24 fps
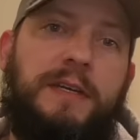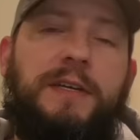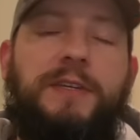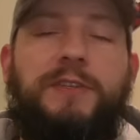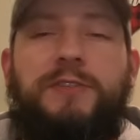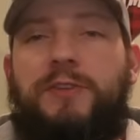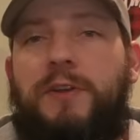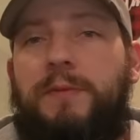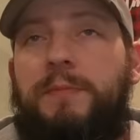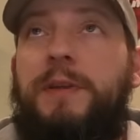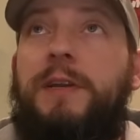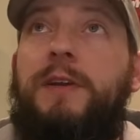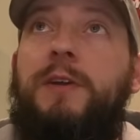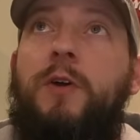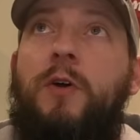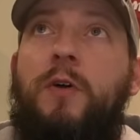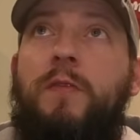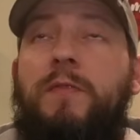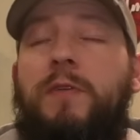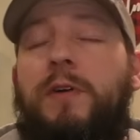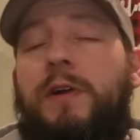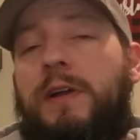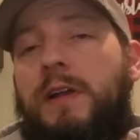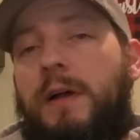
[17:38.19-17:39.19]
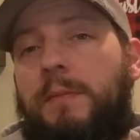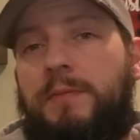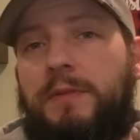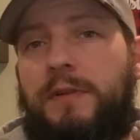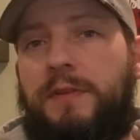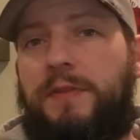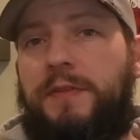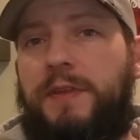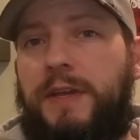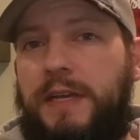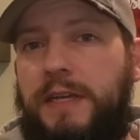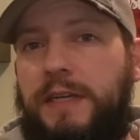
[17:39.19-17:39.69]
So I'm gonna go over a couple
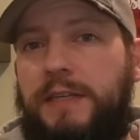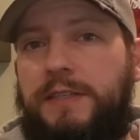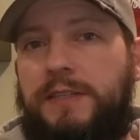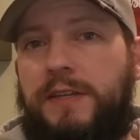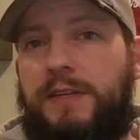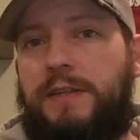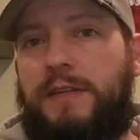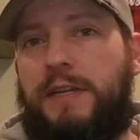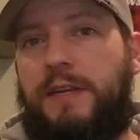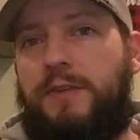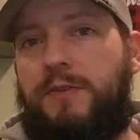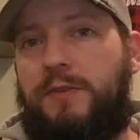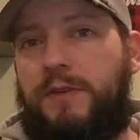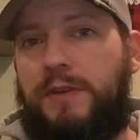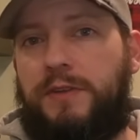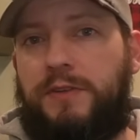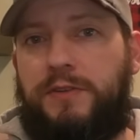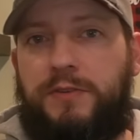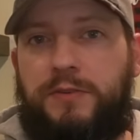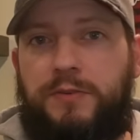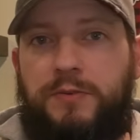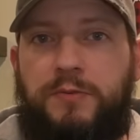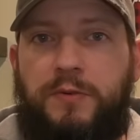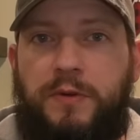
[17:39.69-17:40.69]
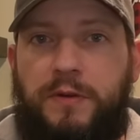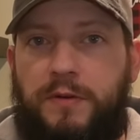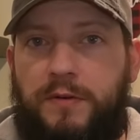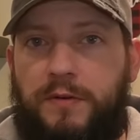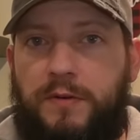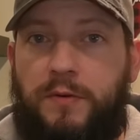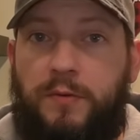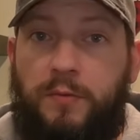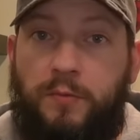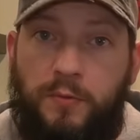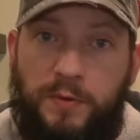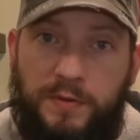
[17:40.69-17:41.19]
of things that you can do
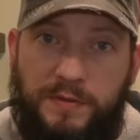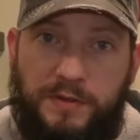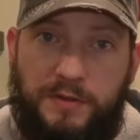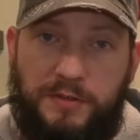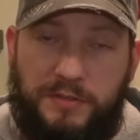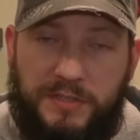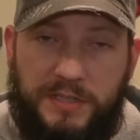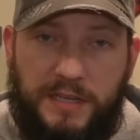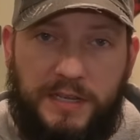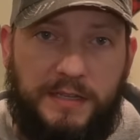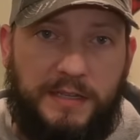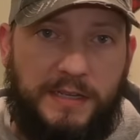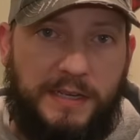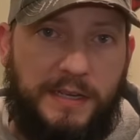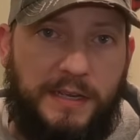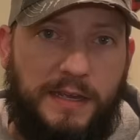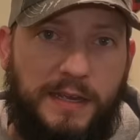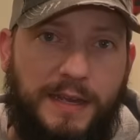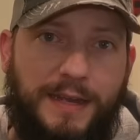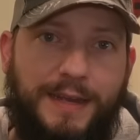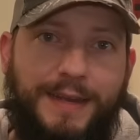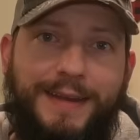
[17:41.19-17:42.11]
with your ceiling.